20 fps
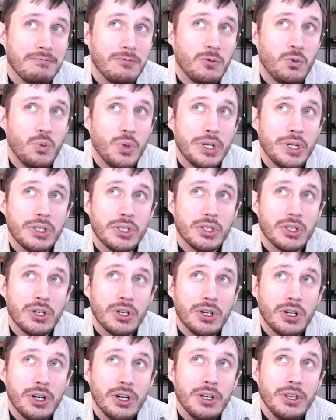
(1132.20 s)

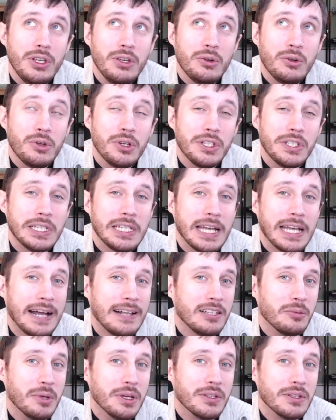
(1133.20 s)
return the Eucharist to the
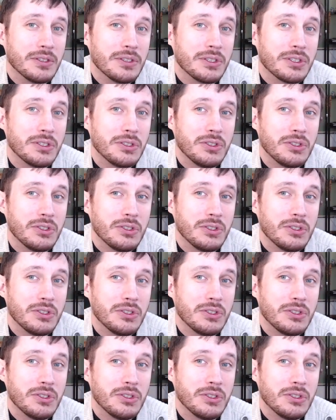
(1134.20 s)
elements.